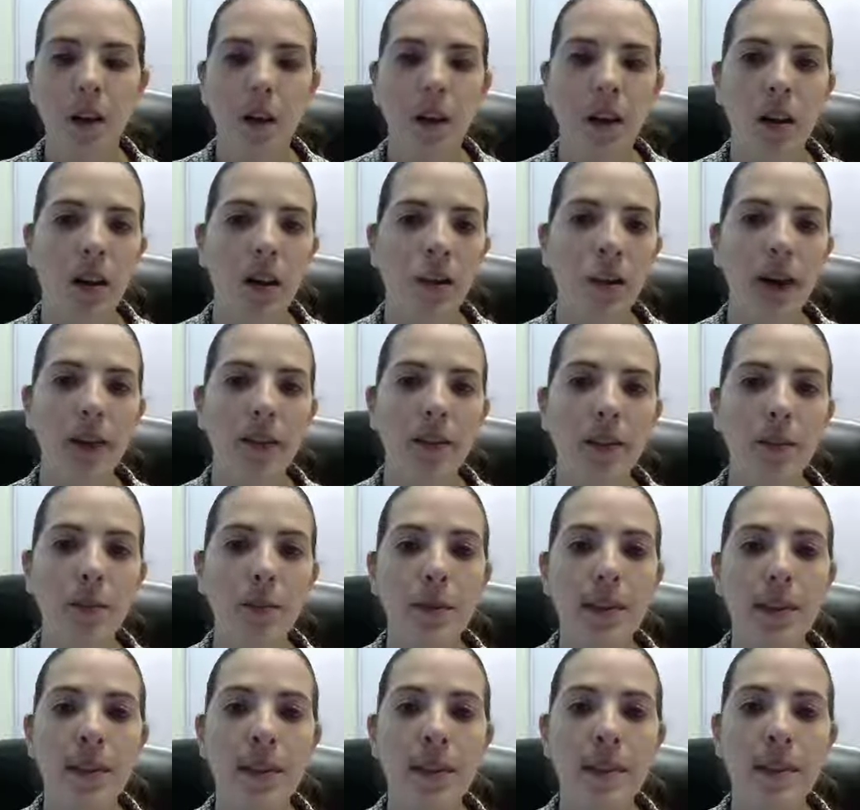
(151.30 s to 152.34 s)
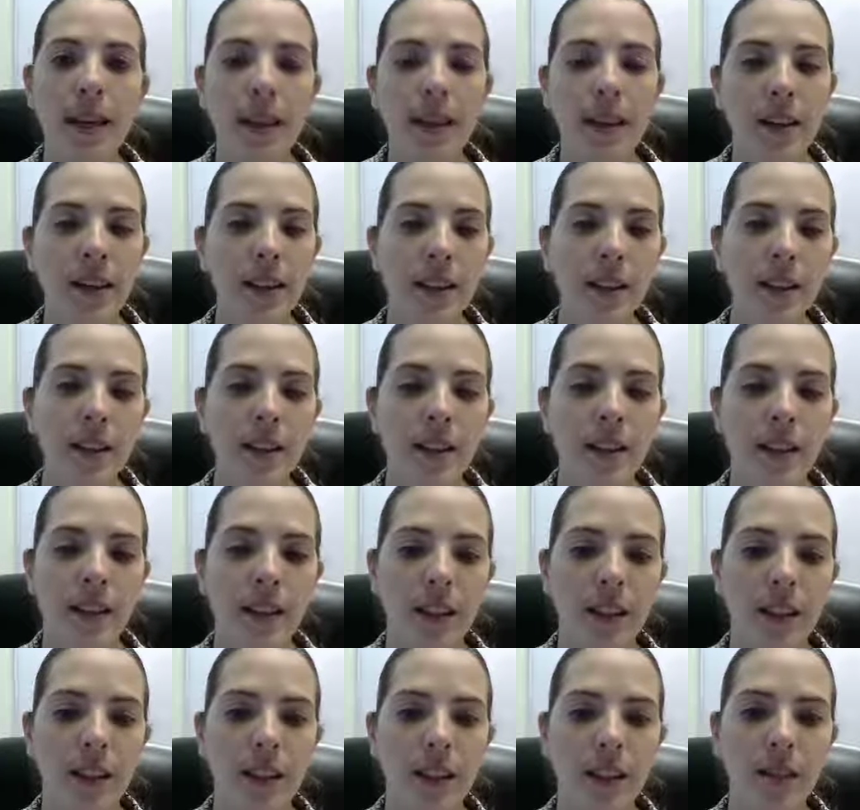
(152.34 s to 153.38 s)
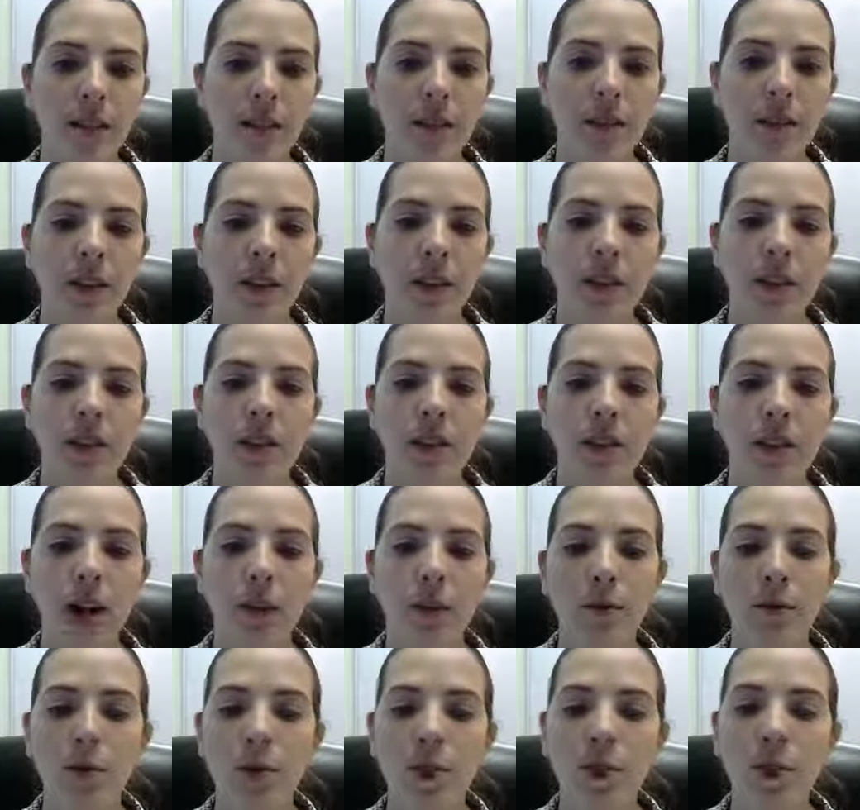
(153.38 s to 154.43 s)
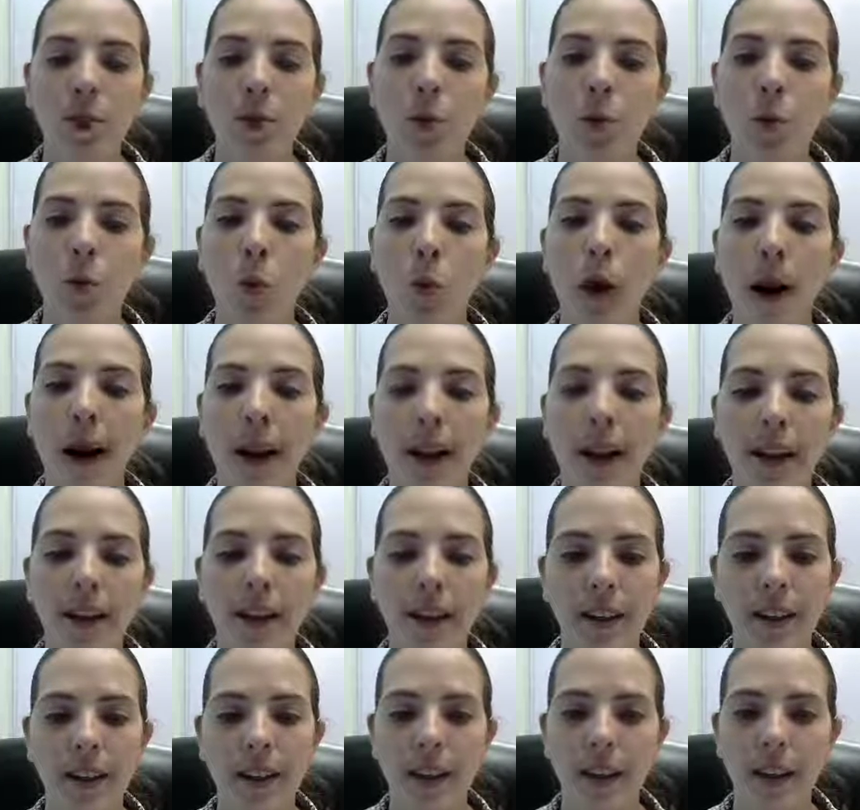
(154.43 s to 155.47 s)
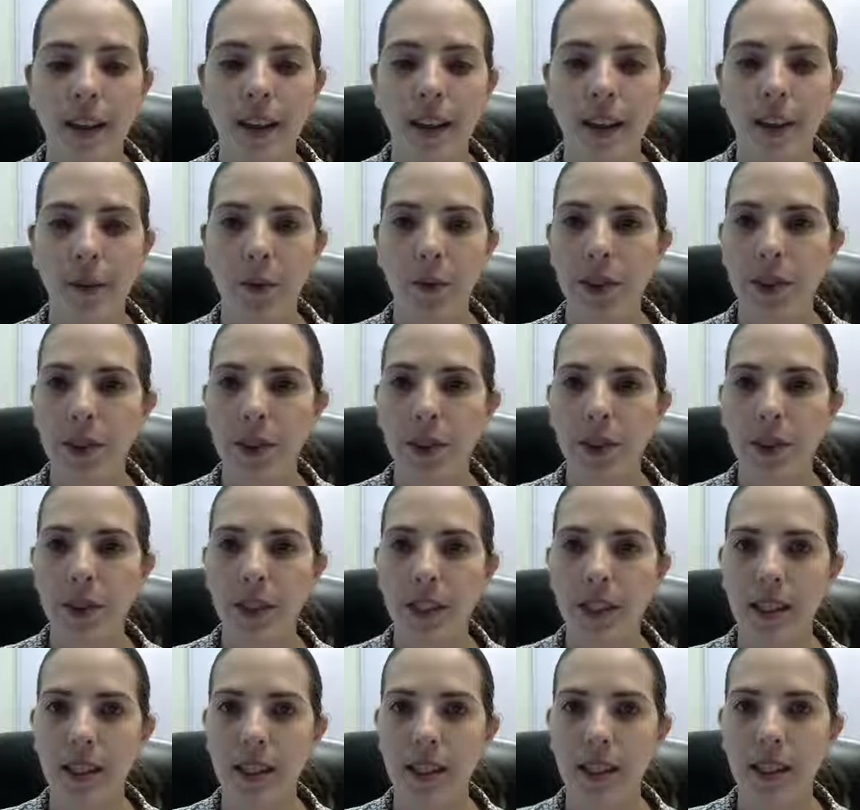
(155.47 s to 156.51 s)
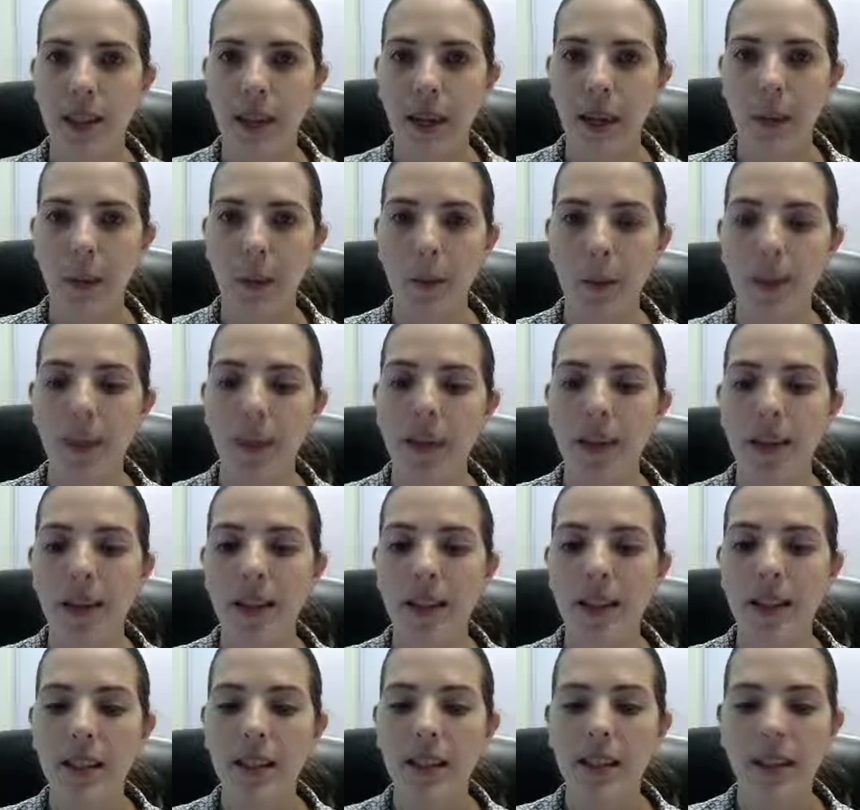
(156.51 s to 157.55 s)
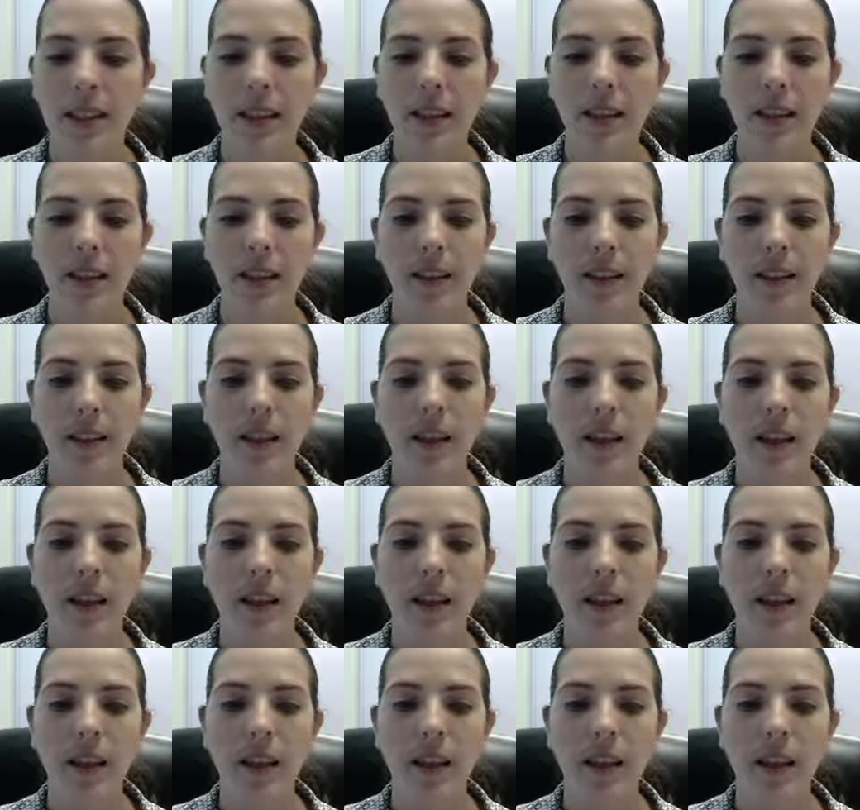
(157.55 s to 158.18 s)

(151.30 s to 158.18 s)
Now we have some standards here. It's not required that we use these names, but it is standard.